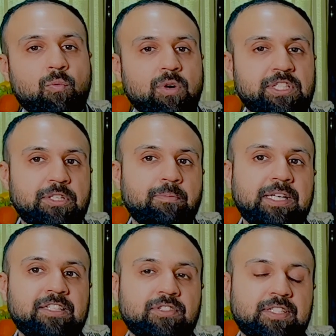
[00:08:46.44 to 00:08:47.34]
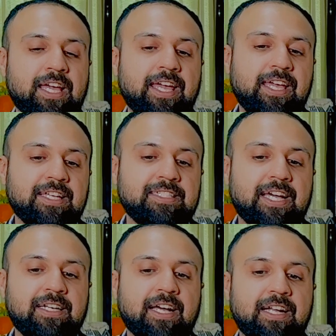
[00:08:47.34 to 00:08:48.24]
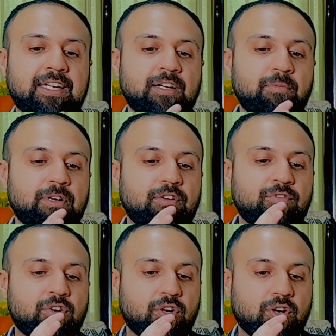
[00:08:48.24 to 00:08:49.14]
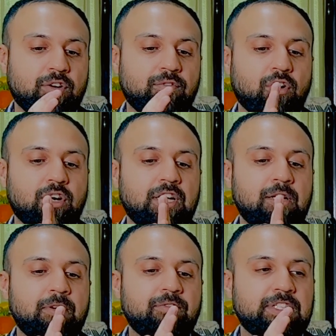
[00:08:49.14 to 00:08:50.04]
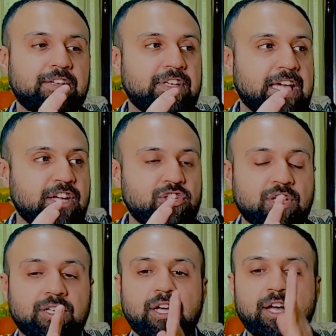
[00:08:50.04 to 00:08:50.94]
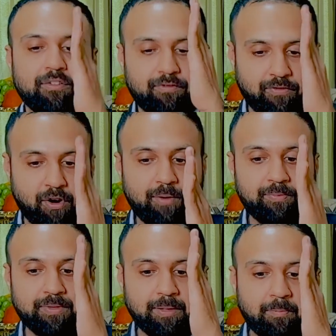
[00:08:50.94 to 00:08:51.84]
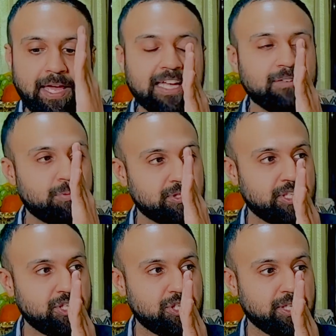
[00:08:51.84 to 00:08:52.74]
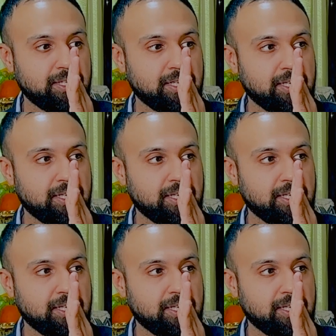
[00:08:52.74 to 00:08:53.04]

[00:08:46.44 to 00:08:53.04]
what you mean to say is that a little bit of curve or a little bit of deviation from the main position,